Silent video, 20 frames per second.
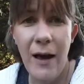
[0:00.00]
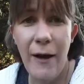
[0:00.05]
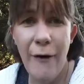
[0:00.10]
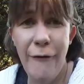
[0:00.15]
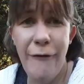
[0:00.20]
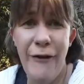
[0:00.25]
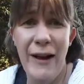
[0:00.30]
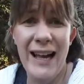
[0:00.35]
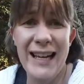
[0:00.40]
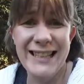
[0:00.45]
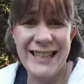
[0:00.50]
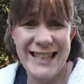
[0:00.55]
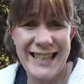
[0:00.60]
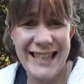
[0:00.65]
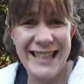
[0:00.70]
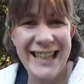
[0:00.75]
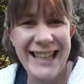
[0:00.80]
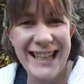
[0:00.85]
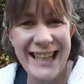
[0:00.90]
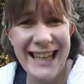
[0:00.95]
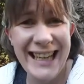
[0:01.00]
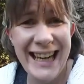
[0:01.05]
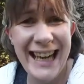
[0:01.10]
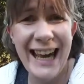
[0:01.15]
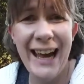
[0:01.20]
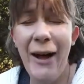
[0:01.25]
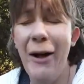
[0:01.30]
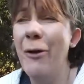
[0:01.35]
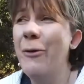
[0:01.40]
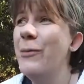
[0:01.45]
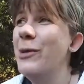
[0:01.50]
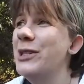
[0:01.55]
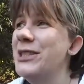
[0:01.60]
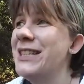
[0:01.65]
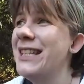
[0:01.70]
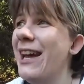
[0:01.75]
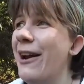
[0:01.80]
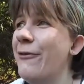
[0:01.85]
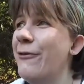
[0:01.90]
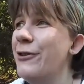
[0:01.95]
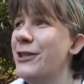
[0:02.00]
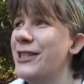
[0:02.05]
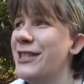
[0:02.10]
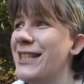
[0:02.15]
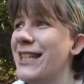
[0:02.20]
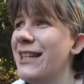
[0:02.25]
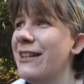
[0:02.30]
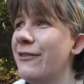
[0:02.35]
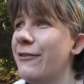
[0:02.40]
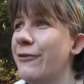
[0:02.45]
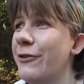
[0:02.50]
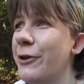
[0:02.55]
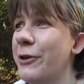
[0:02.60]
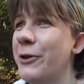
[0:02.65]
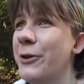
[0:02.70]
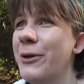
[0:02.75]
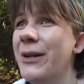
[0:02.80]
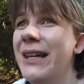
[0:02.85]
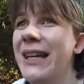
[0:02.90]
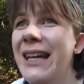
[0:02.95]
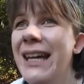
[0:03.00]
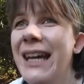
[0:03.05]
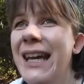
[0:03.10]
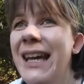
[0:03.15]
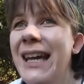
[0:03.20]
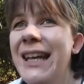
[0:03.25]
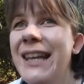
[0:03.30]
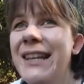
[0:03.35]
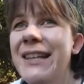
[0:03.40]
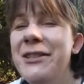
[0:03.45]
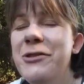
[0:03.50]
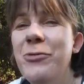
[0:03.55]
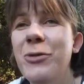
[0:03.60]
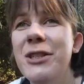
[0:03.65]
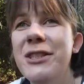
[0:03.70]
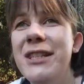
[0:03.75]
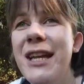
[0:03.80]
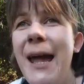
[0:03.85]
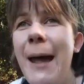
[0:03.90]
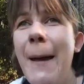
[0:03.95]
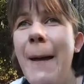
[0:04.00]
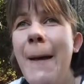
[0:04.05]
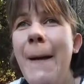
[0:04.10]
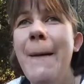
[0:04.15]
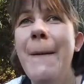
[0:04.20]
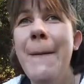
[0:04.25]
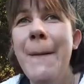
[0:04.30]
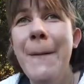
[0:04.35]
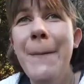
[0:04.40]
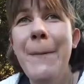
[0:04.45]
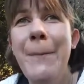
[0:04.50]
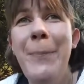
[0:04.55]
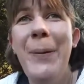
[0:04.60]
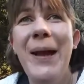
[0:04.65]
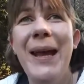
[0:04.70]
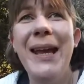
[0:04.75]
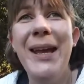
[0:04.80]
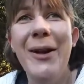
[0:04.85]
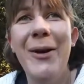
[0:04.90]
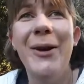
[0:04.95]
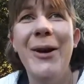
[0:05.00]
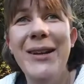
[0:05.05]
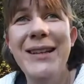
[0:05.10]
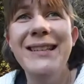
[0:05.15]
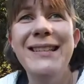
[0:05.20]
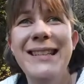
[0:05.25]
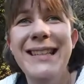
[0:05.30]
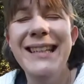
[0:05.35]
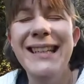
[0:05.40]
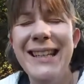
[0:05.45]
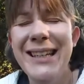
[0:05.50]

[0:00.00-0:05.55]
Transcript: of us. Almost every single photo. This was beyond